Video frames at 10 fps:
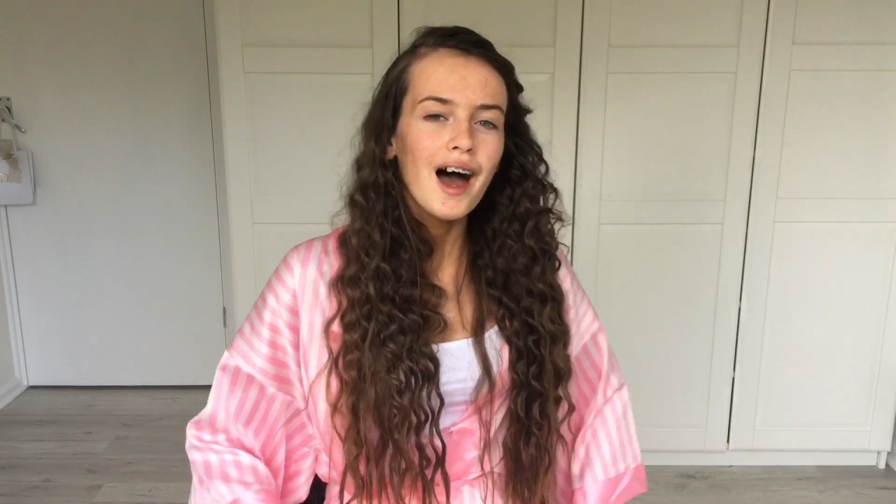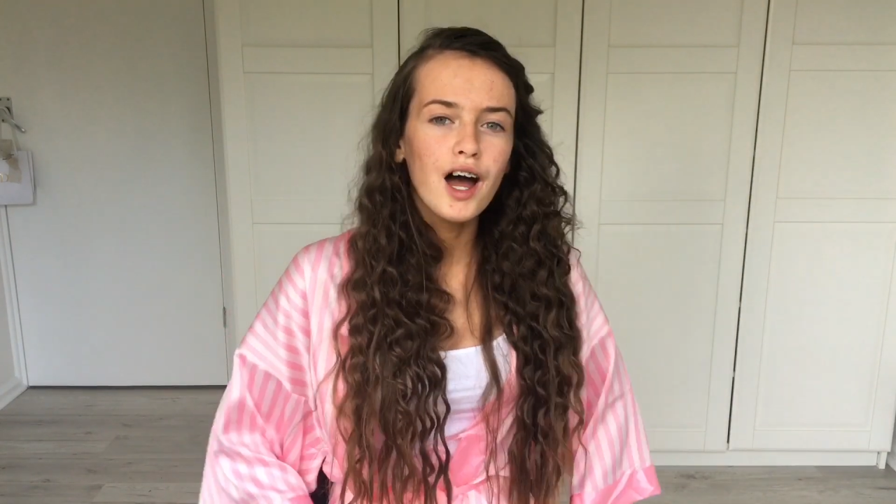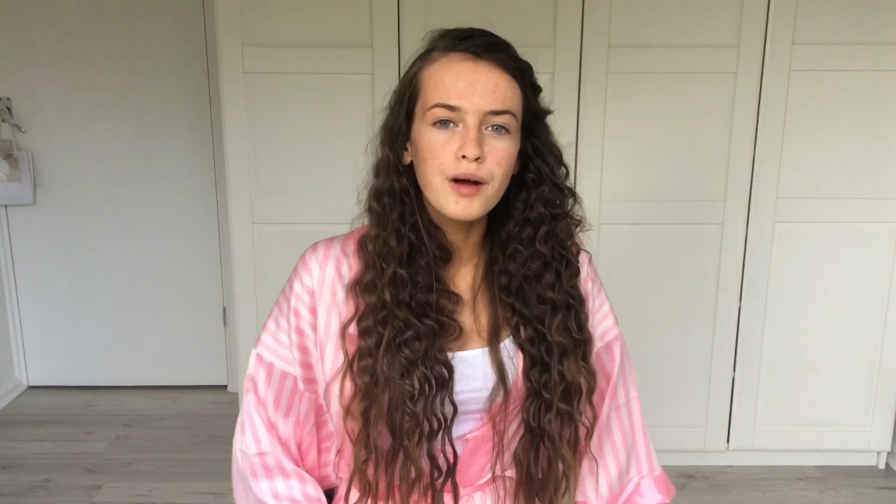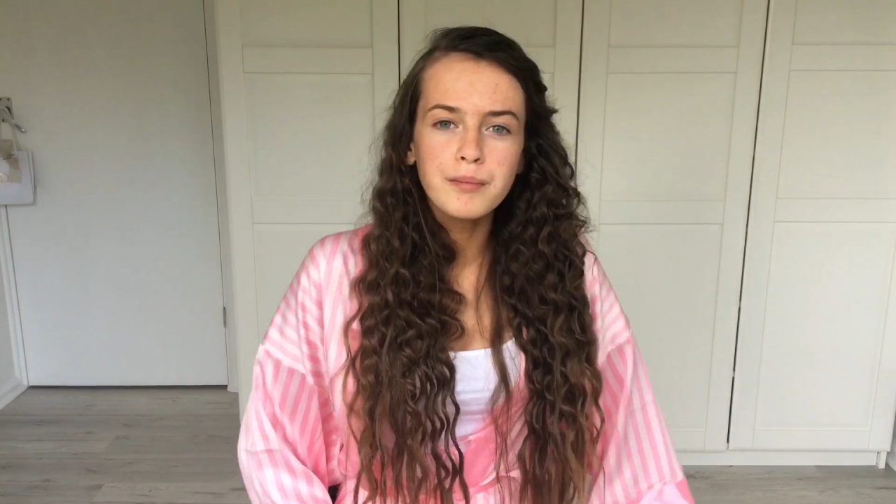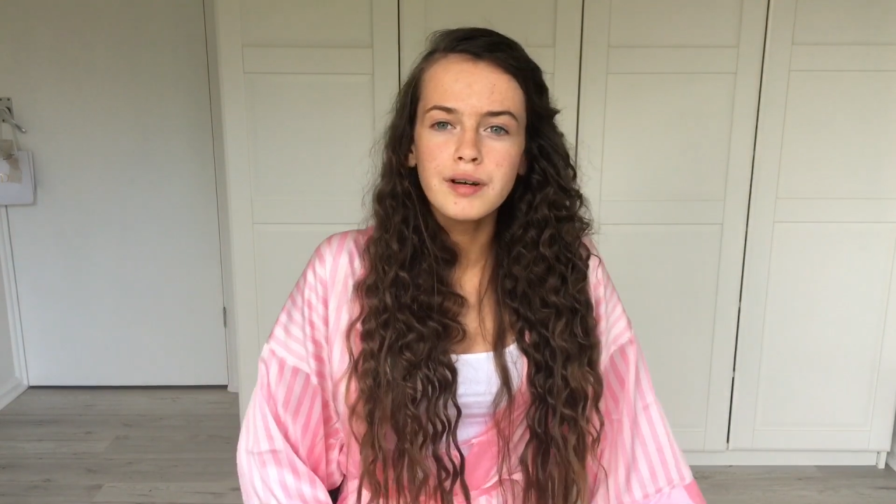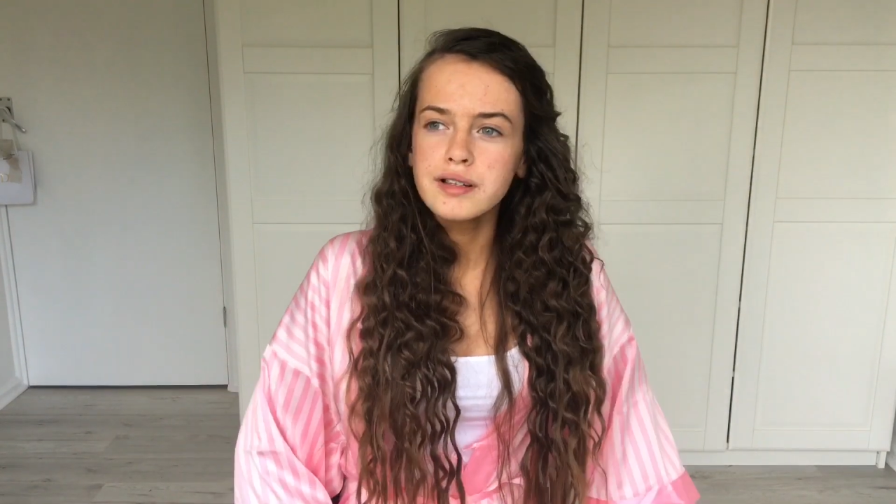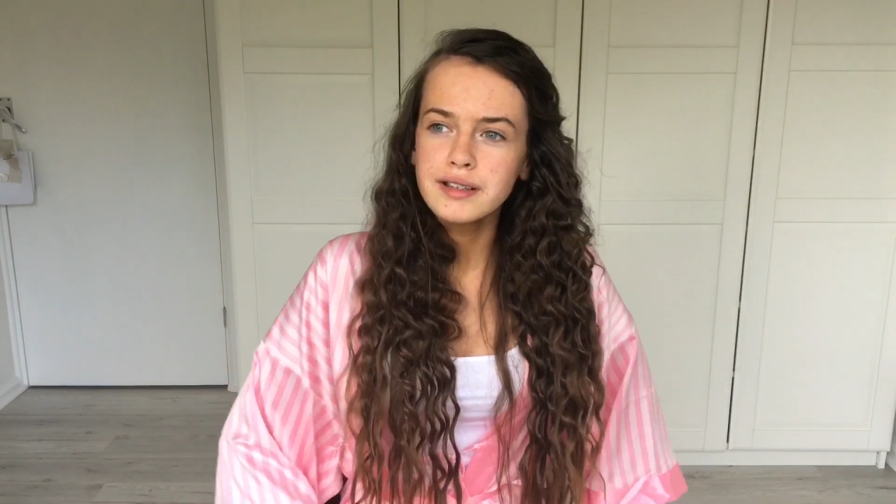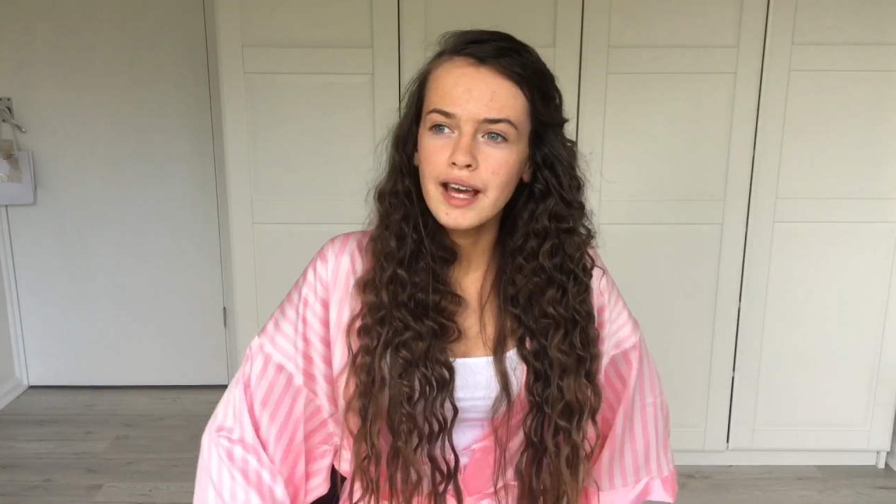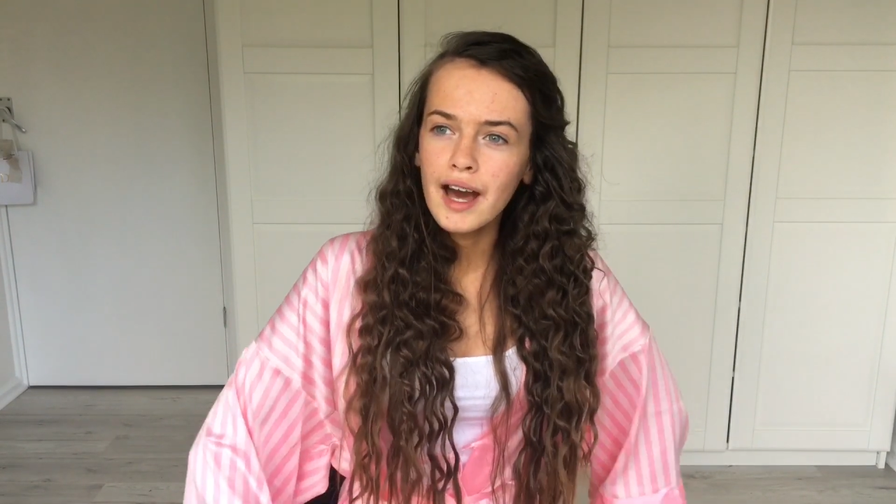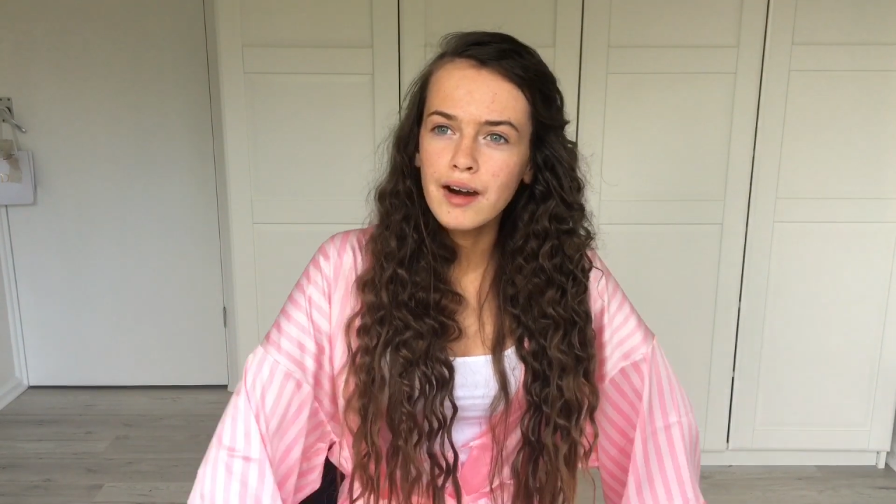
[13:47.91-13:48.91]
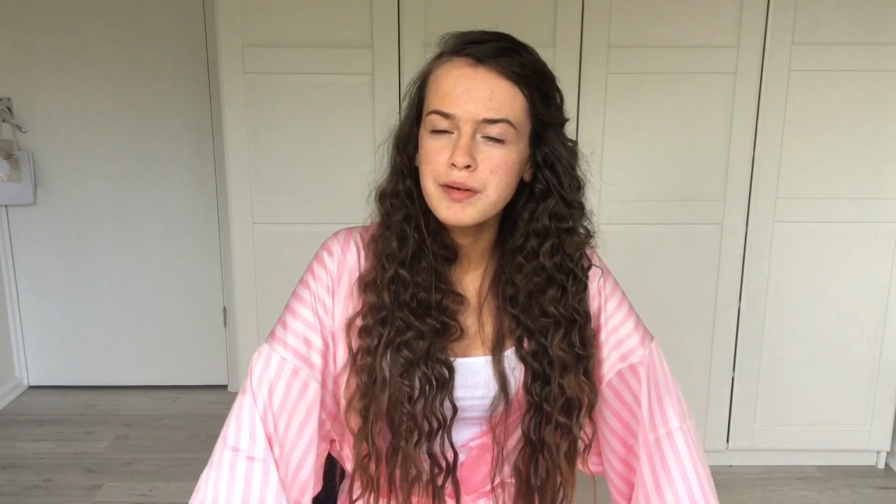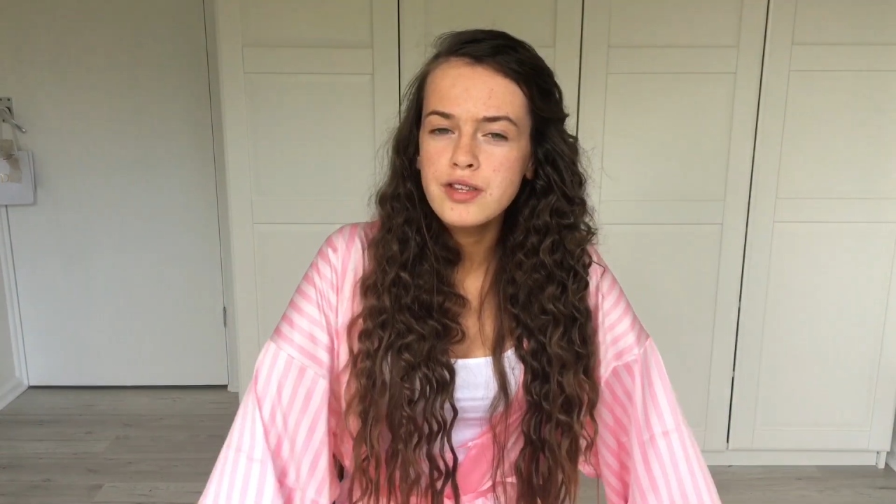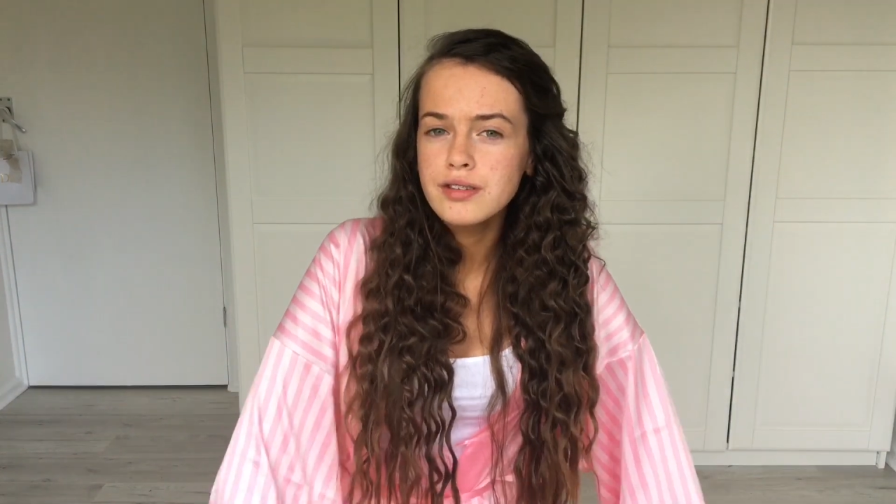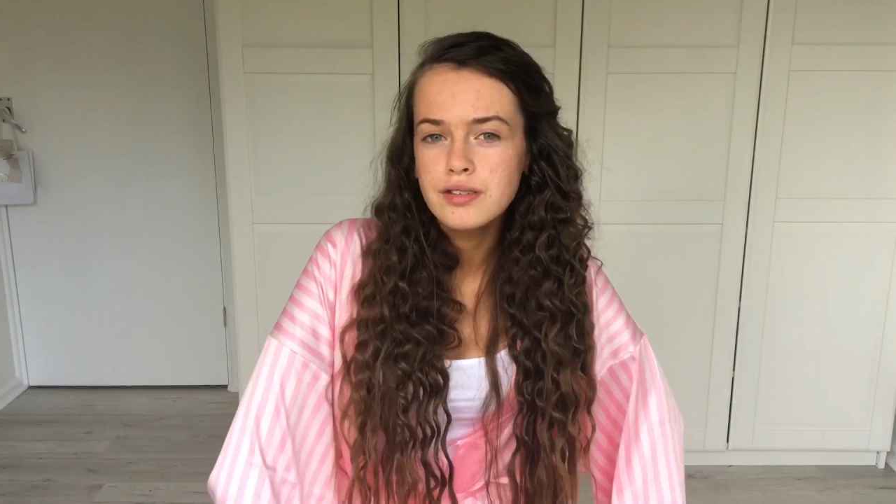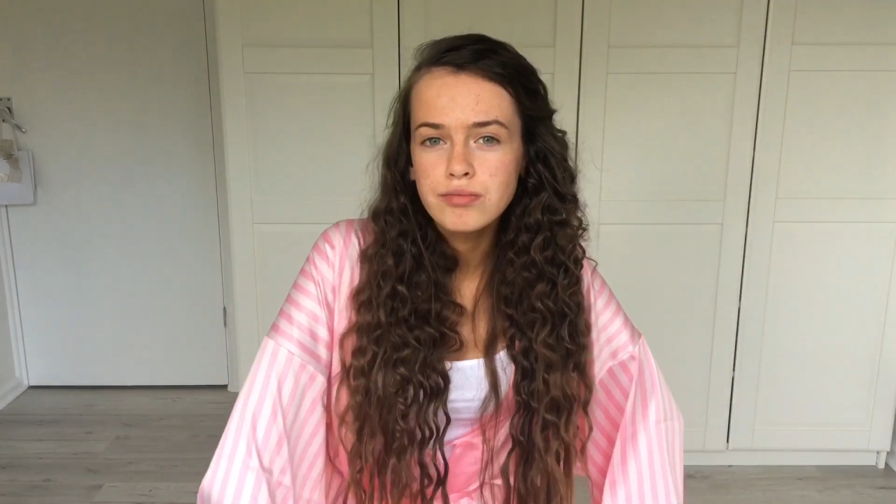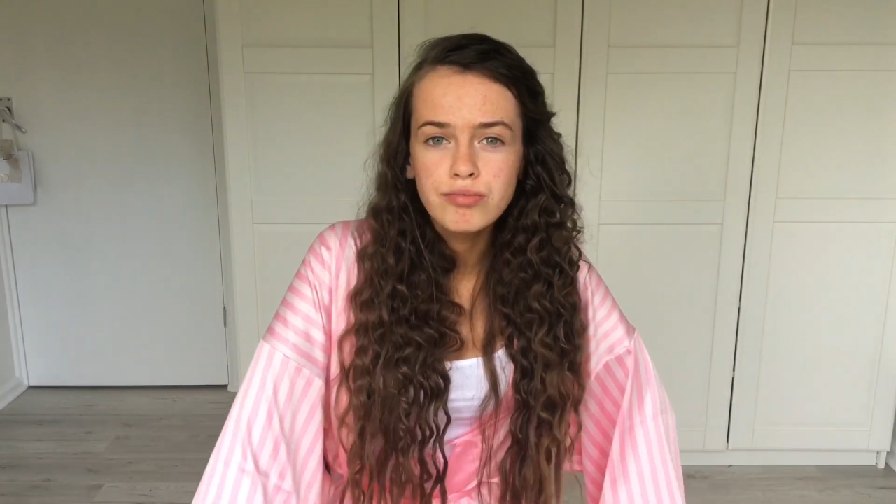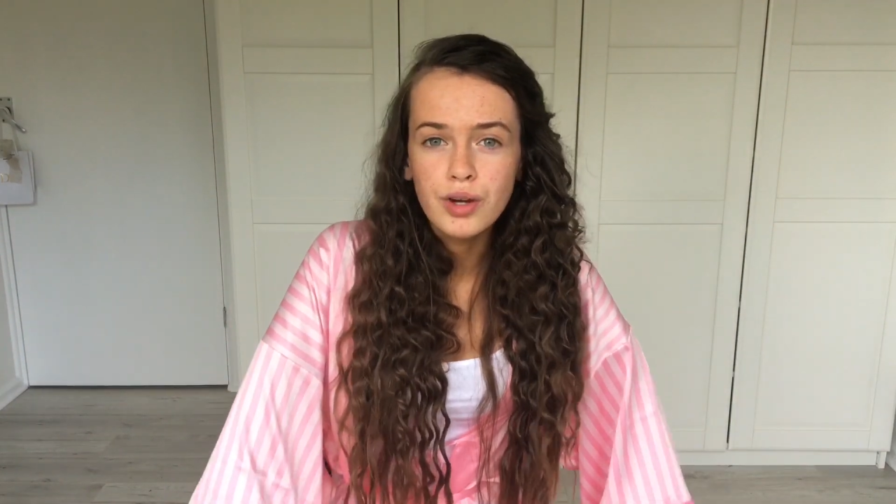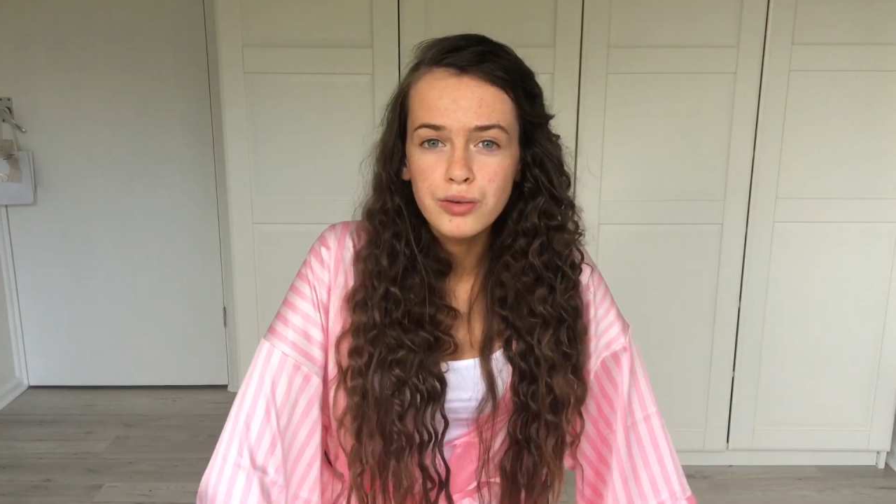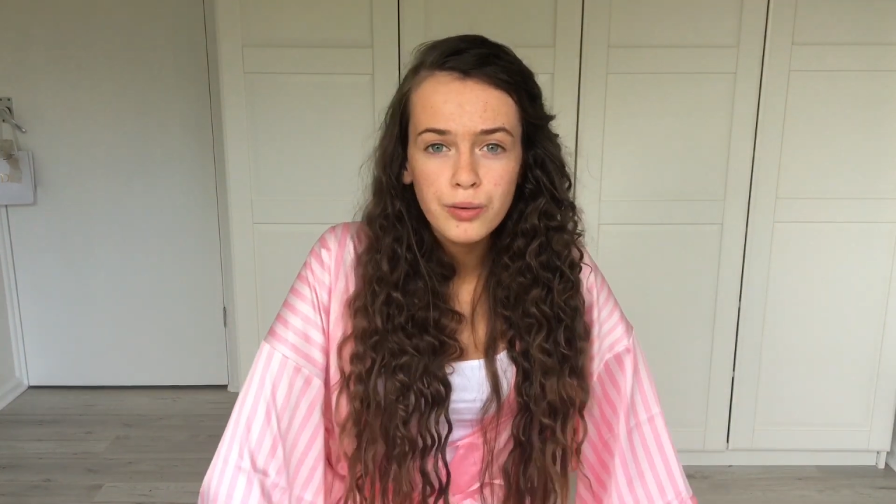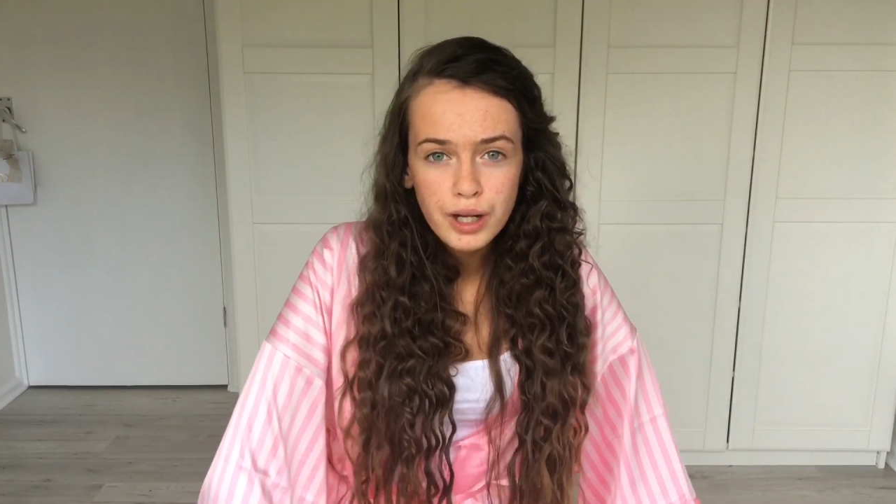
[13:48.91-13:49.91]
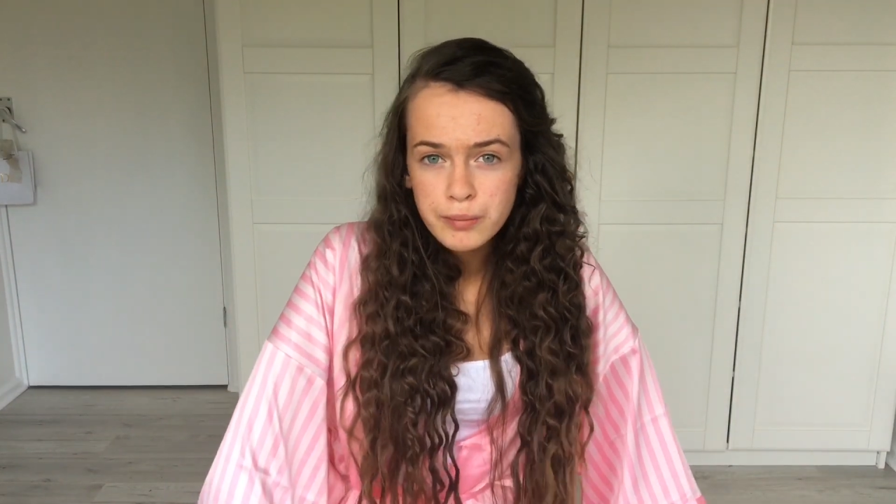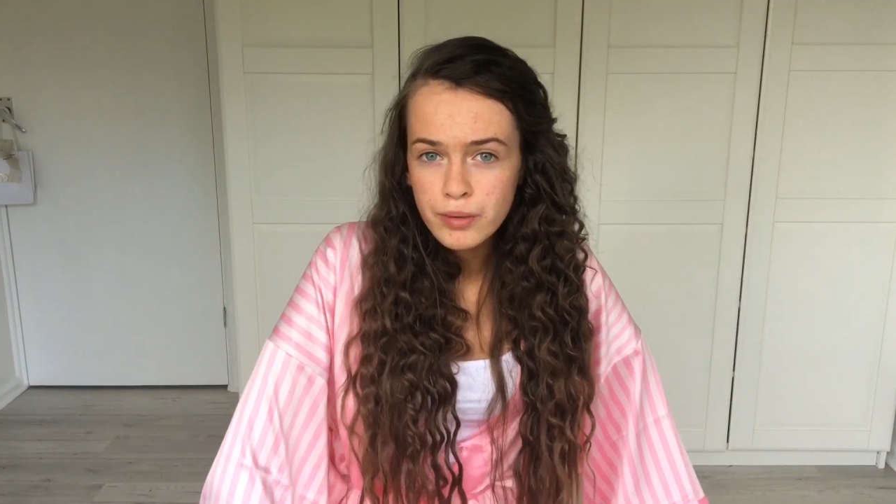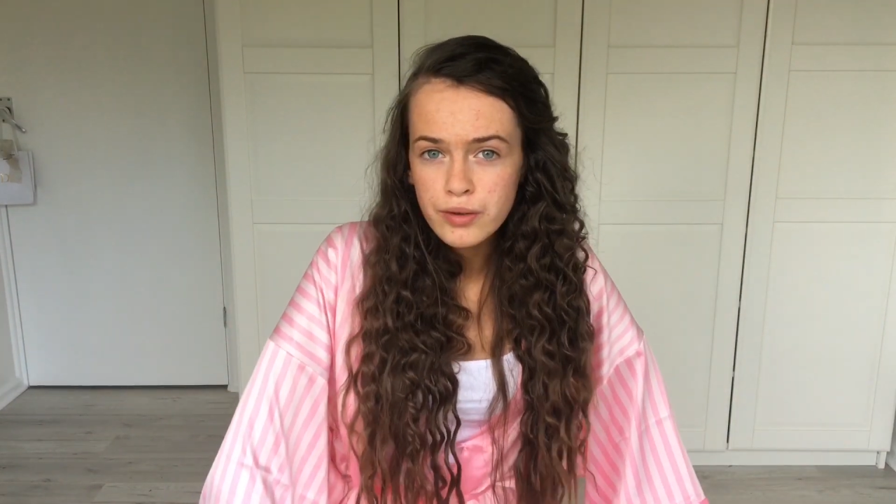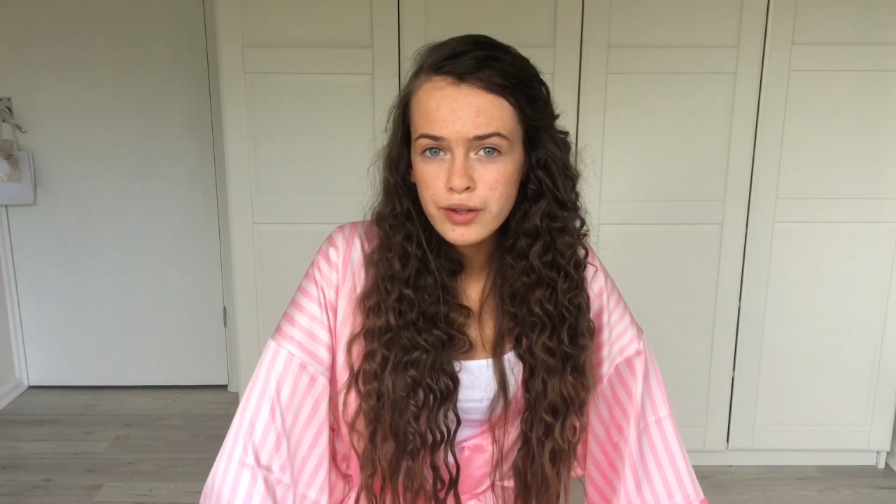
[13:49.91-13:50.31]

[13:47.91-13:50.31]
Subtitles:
We just don't talk anymore.